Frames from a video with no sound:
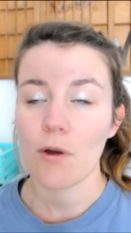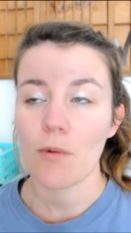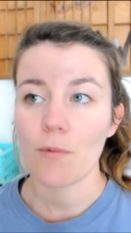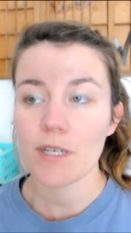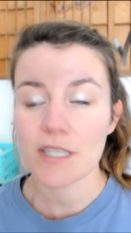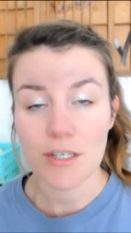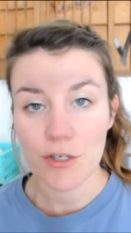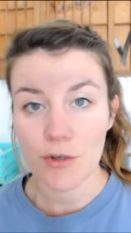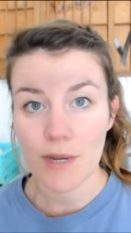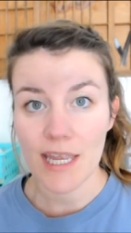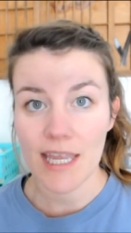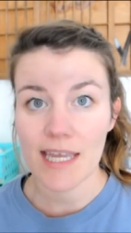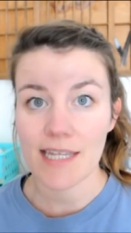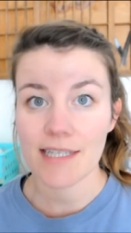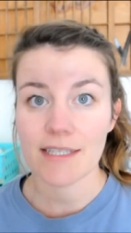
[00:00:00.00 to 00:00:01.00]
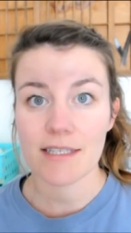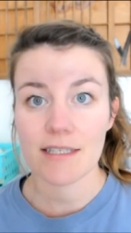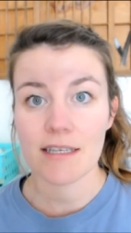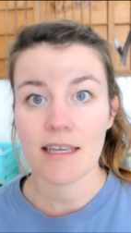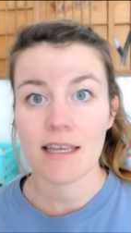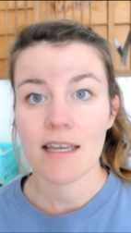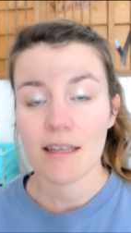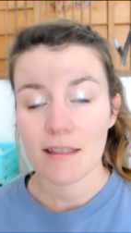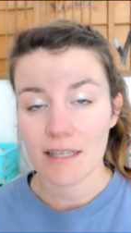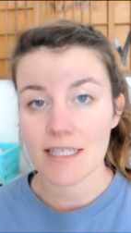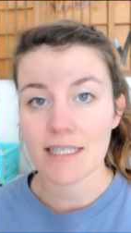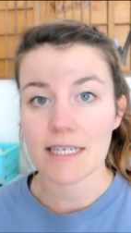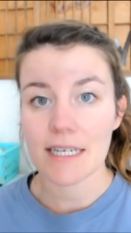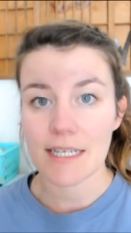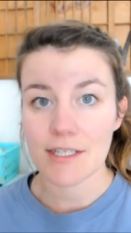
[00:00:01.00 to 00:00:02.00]
was enjoying it,
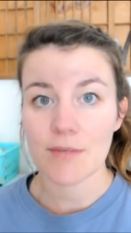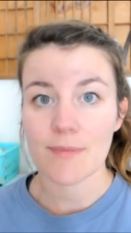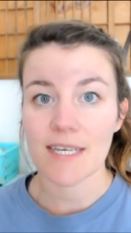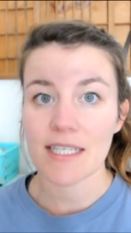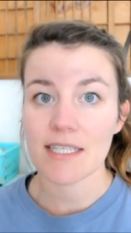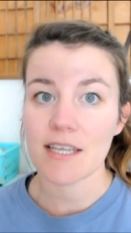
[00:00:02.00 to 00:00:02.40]
listening to me,